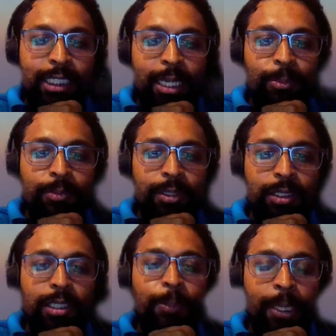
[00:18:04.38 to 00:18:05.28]
time
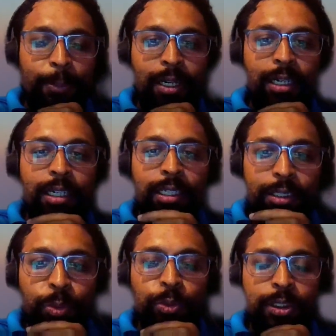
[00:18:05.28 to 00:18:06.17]
people
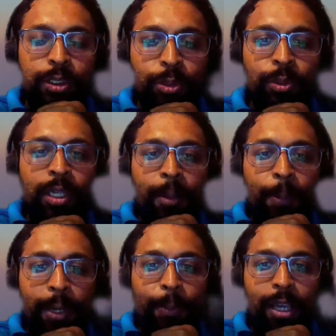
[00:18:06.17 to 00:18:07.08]
use to
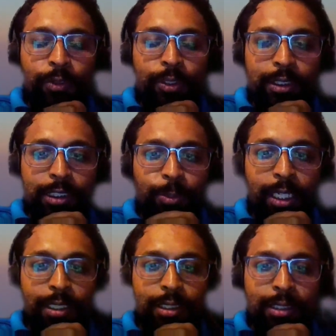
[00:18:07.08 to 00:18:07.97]
prepare for such meetings.